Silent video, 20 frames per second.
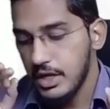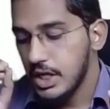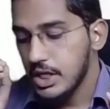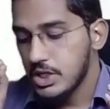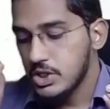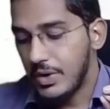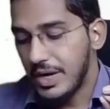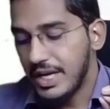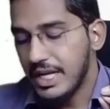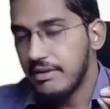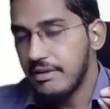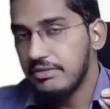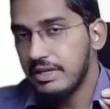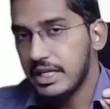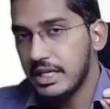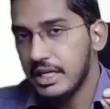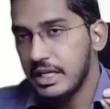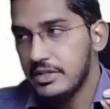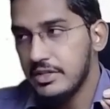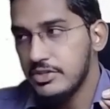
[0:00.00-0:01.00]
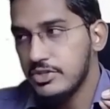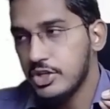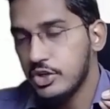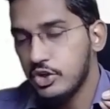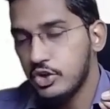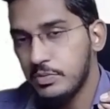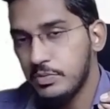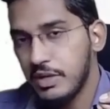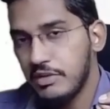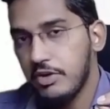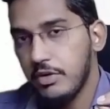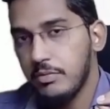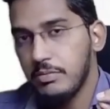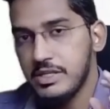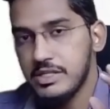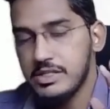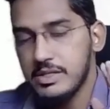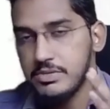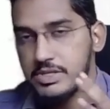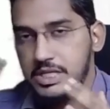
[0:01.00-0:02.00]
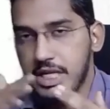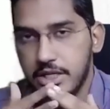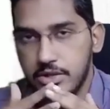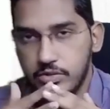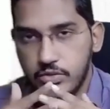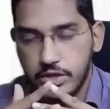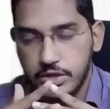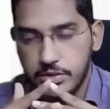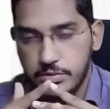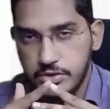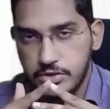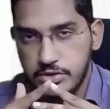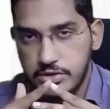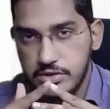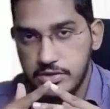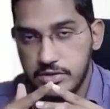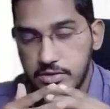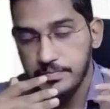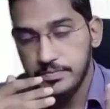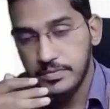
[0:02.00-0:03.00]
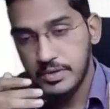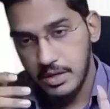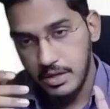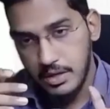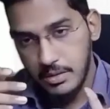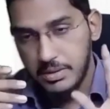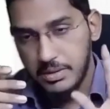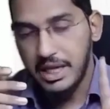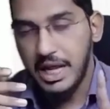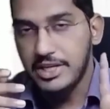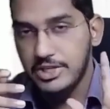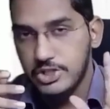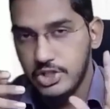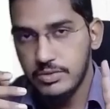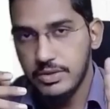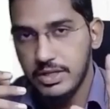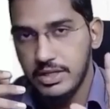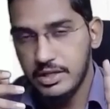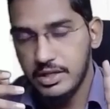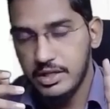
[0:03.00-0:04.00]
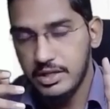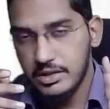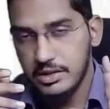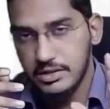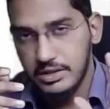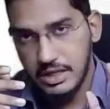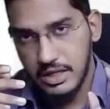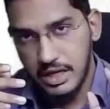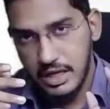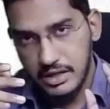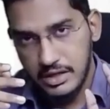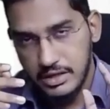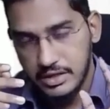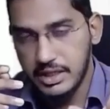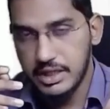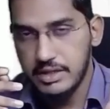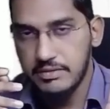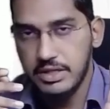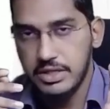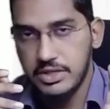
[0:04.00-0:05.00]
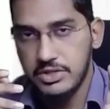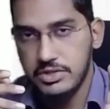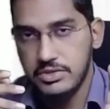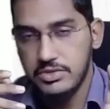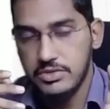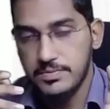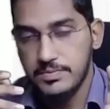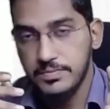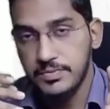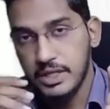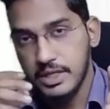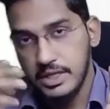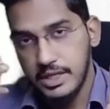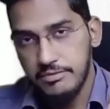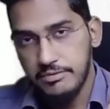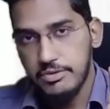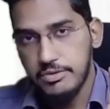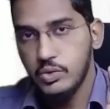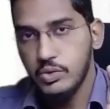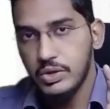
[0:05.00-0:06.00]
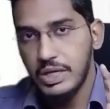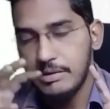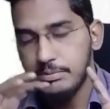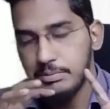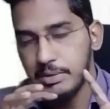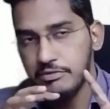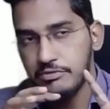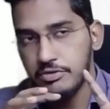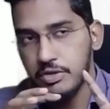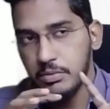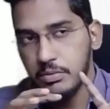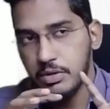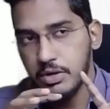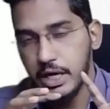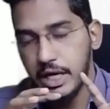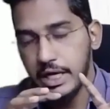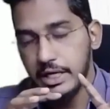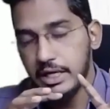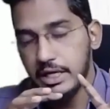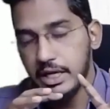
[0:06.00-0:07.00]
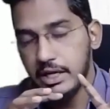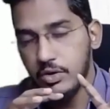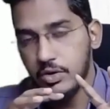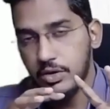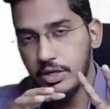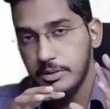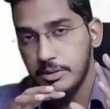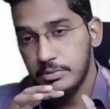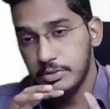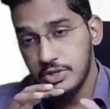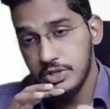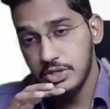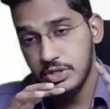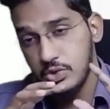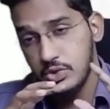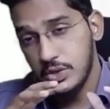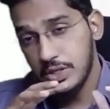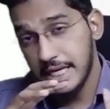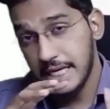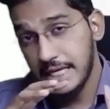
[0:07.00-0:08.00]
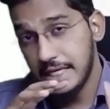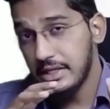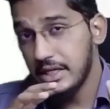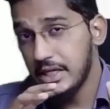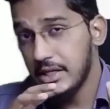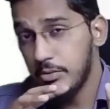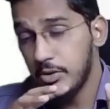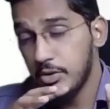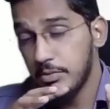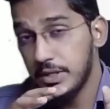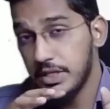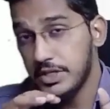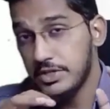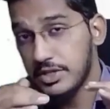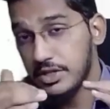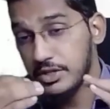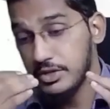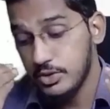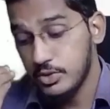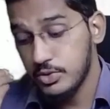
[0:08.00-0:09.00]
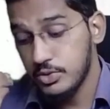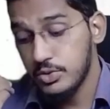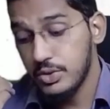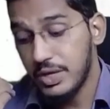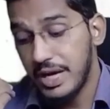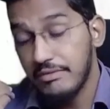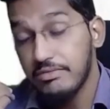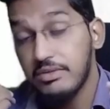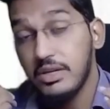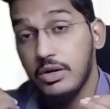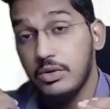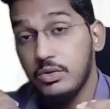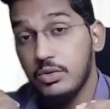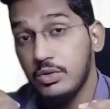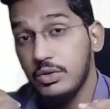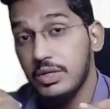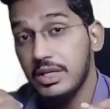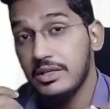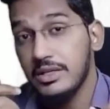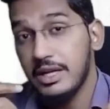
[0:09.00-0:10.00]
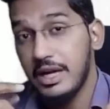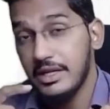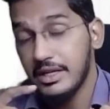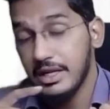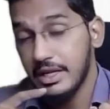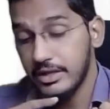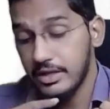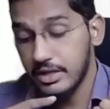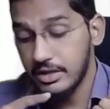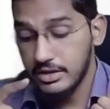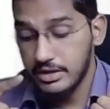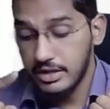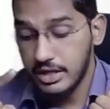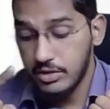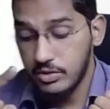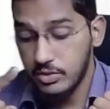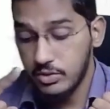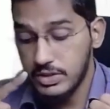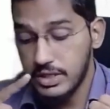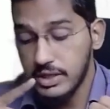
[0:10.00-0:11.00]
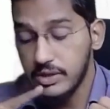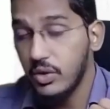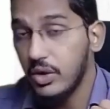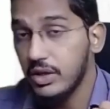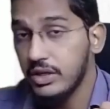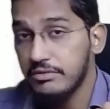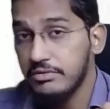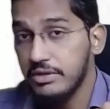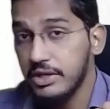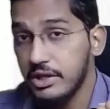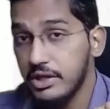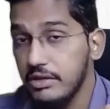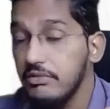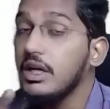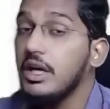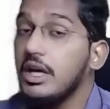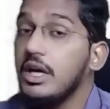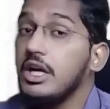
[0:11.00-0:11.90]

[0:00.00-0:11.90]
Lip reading: So I have taken a decision to perform less substantive audit procedures. But actually, there are deviations. If you would have performed entire audit procedures on the entire population, you should have concluded that internal controls are not effective.